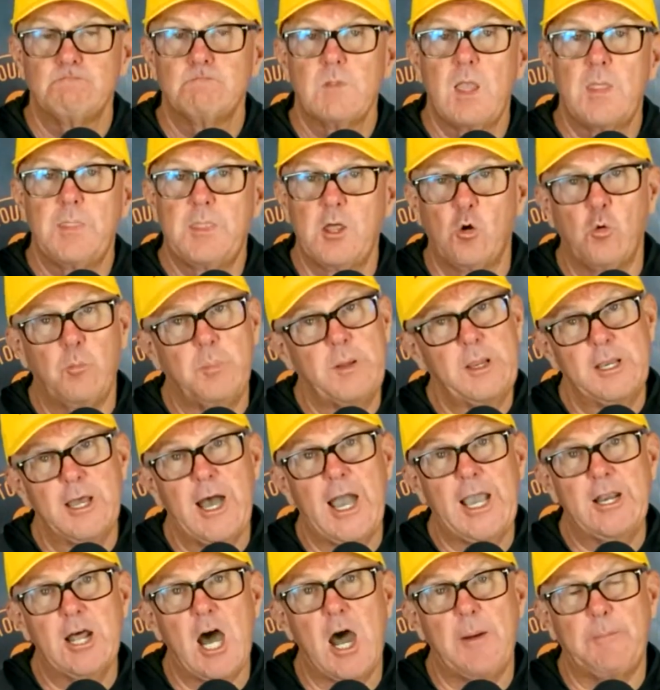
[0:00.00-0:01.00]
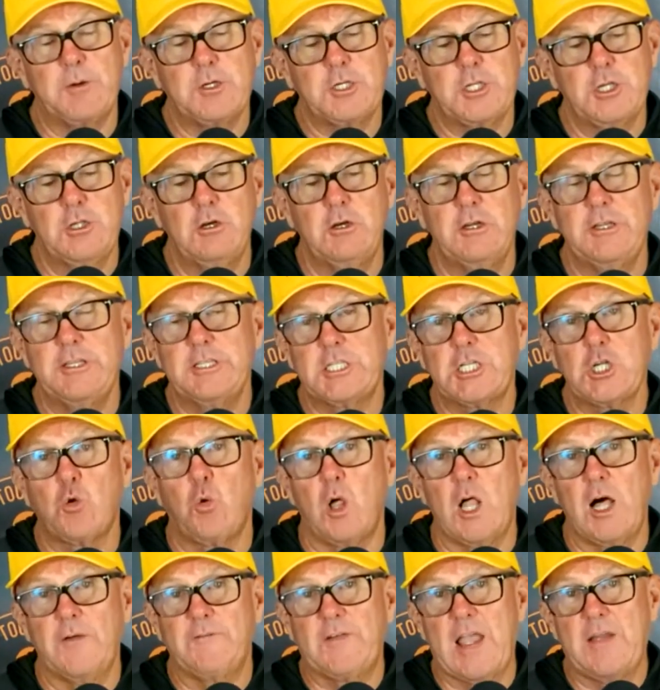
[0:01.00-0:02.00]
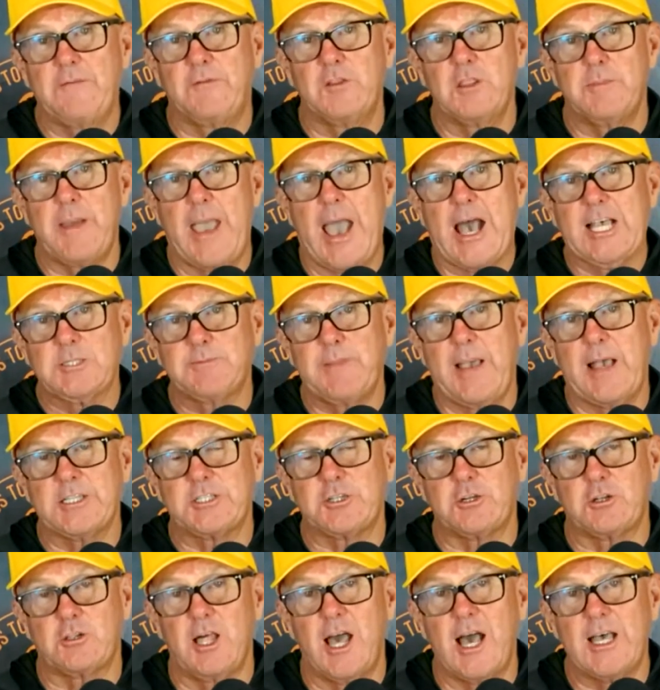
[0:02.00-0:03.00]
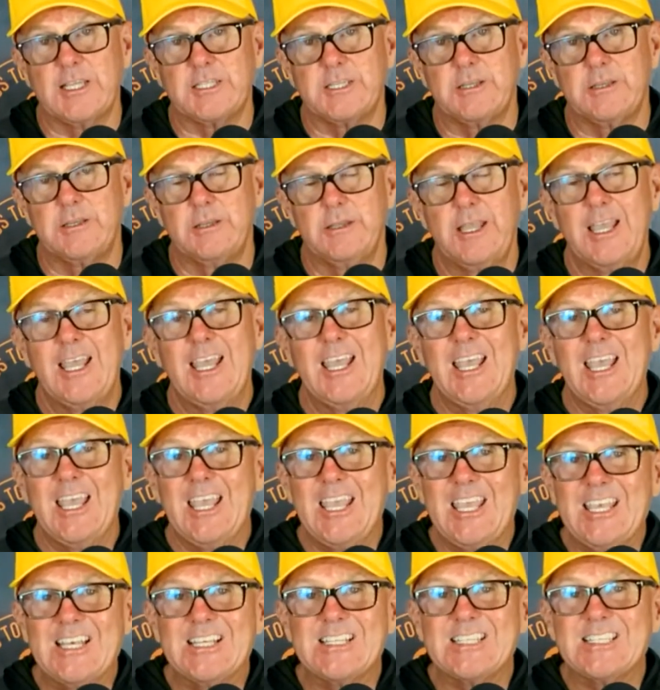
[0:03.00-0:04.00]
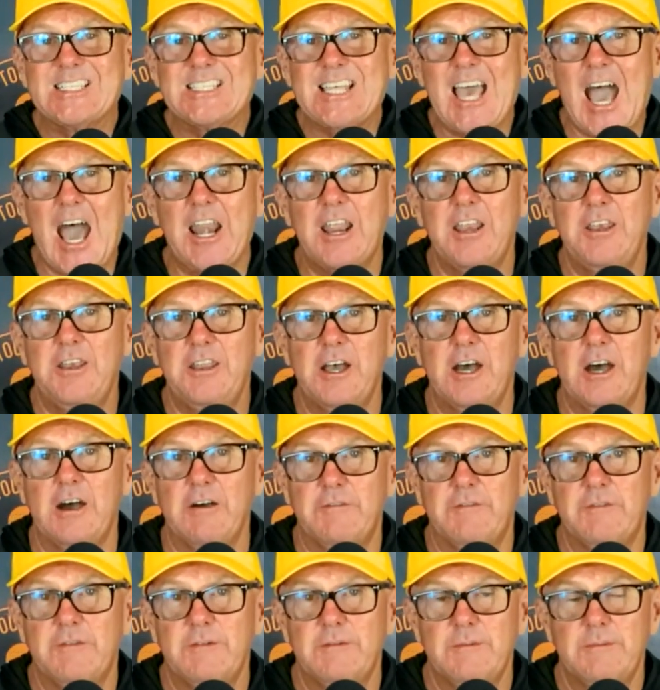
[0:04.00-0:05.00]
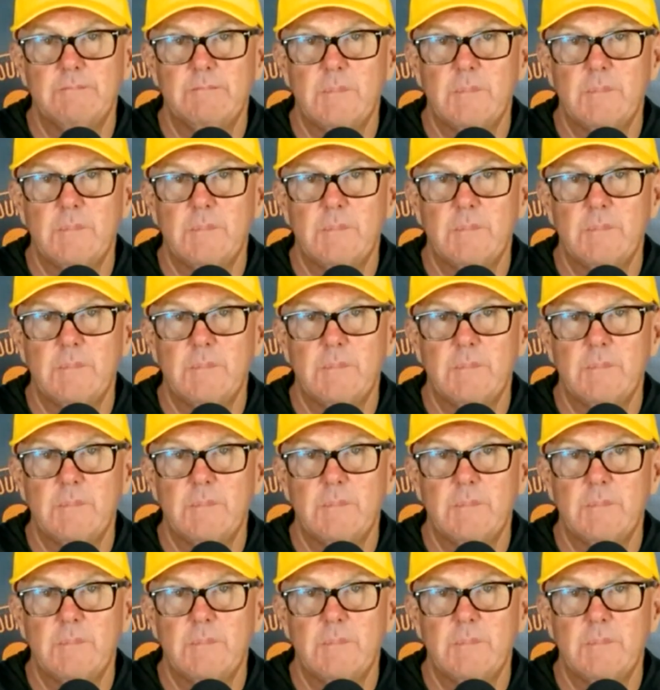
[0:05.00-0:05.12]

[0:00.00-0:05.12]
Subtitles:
There will be 9 opportunities to qualify for the Bassmaster Classic. Is that enough?